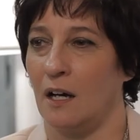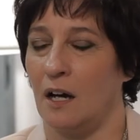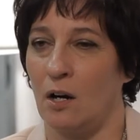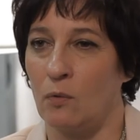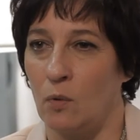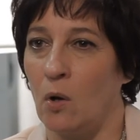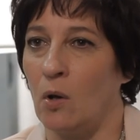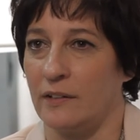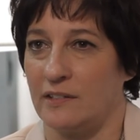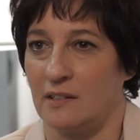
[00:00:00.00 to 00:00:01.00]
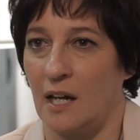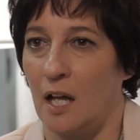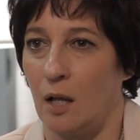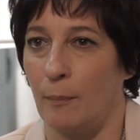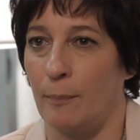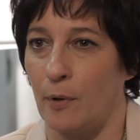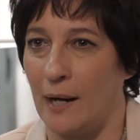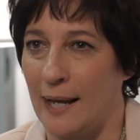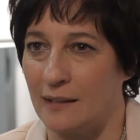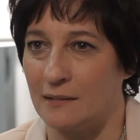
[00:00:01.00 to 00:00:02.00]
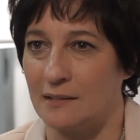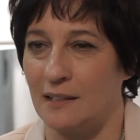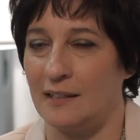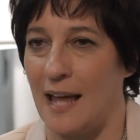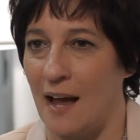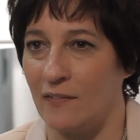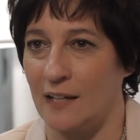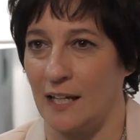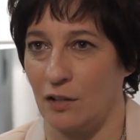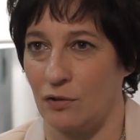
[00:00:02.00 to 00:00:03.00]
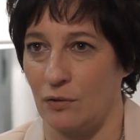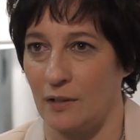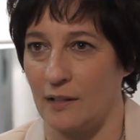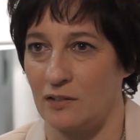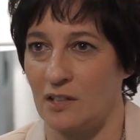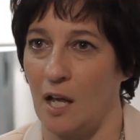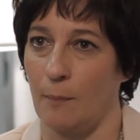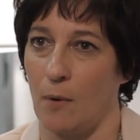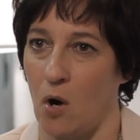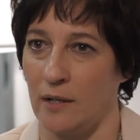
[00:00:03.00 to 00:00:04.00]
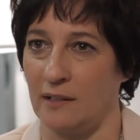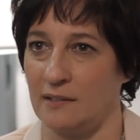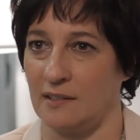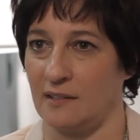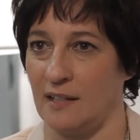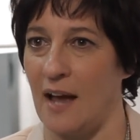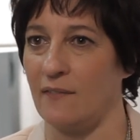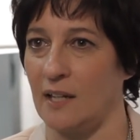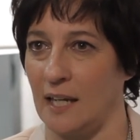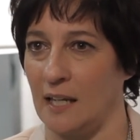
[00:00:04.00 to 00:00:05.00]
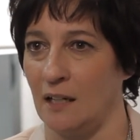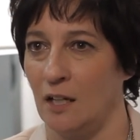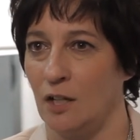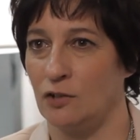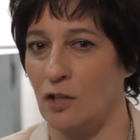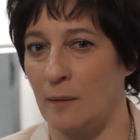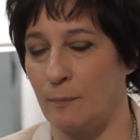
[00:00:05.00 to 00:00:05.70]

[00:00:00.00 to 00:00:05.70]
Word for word: Our role is to help brands navigate through this, to help audiences navigate so that